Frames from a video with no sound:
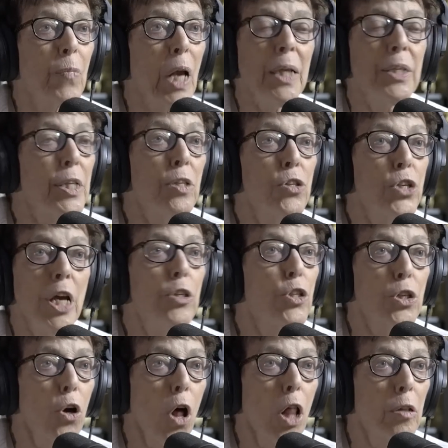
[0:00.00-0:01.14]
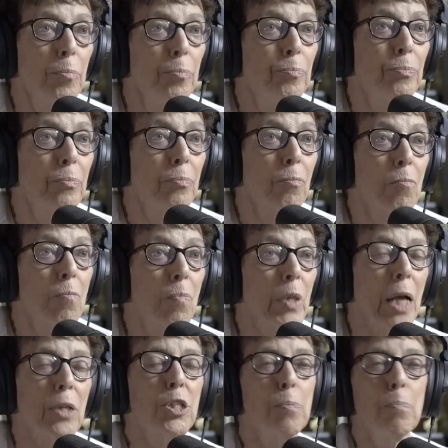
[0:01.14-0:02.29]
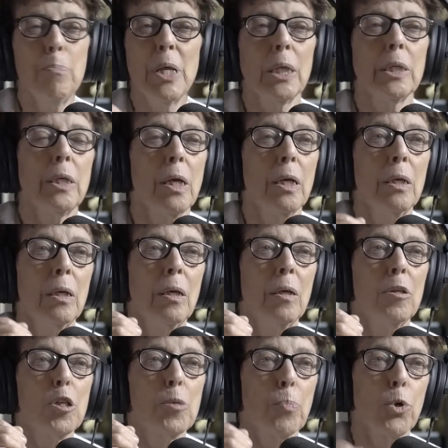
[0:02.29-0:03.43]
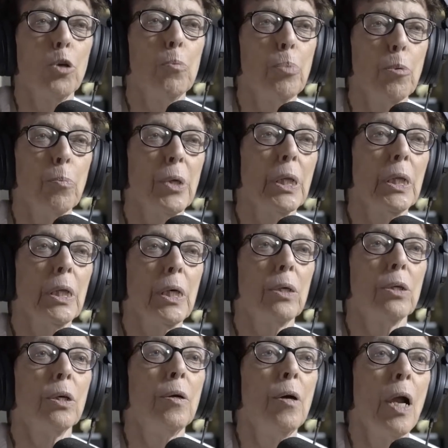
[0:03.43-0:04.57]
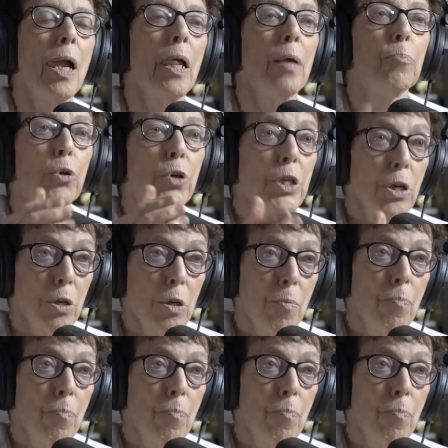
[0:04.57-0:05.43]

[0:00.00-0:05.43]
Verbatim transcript: It didn't change at all. Right. That's million sperm per milliliter okay. per year.